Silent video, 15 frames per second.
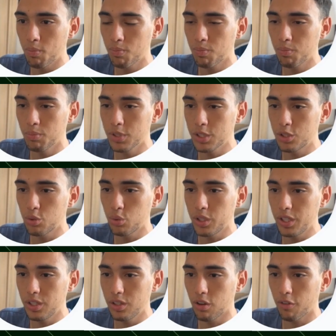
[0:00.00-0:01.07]

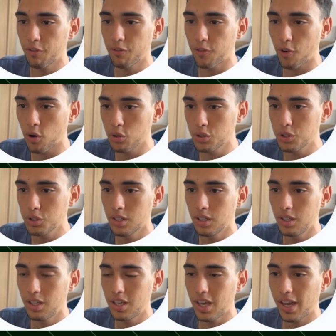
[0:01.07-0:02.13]
between the first
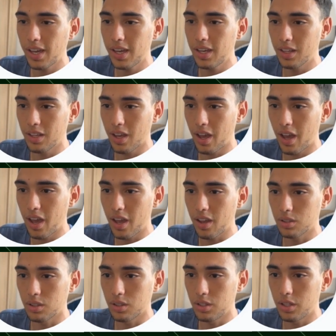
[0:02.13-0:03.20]
K and the A.
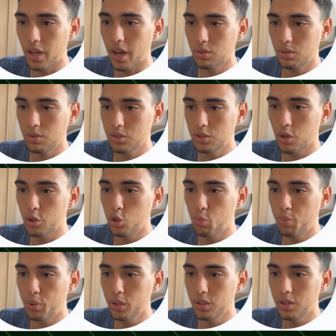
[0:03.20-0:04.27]
Yeah. So you
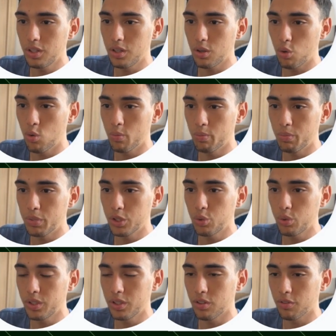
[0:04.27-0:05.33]
put the
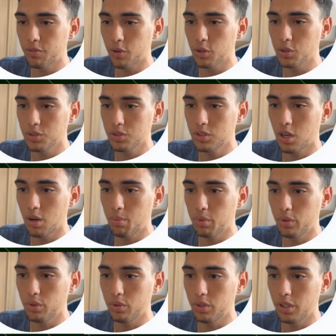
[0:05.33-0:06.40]
between the first
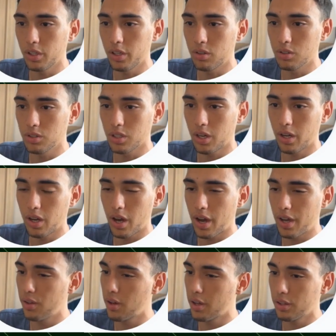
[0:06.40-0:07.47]
couple of letters.
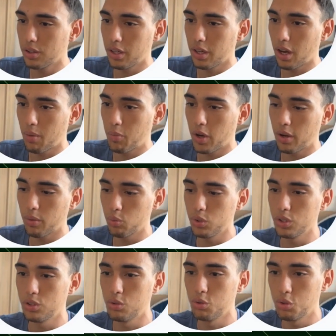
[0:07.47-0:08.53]
I think. I'm not
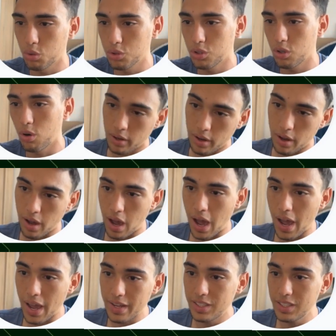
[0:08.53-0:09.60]
really too sure. So
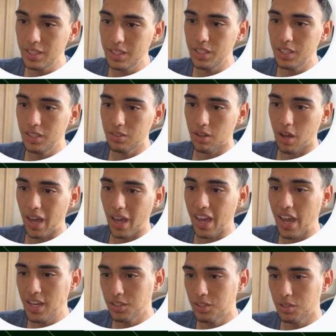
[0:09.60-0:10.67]
I did eat. I
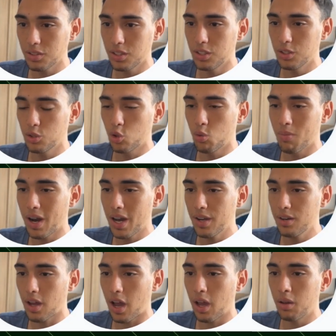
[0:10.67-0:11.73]
ate is
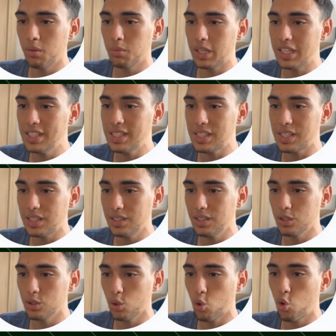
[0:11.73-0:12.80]
kuman. I am eating
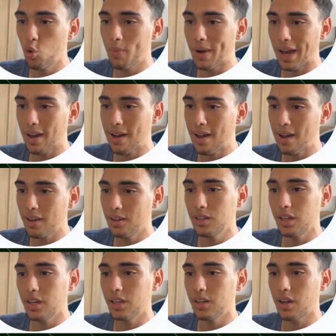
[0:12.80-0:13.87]
is kumakain,
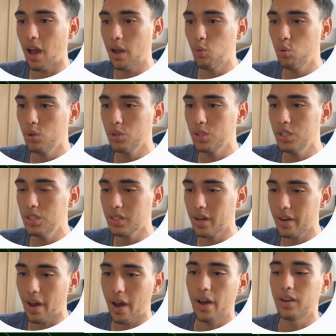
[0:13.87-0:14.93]
and I will eat is
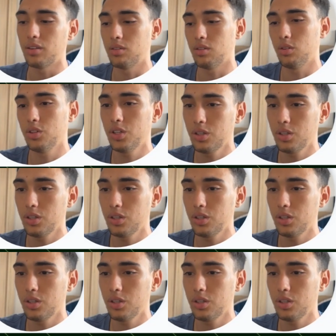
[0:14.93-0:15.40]
kakain. Okay.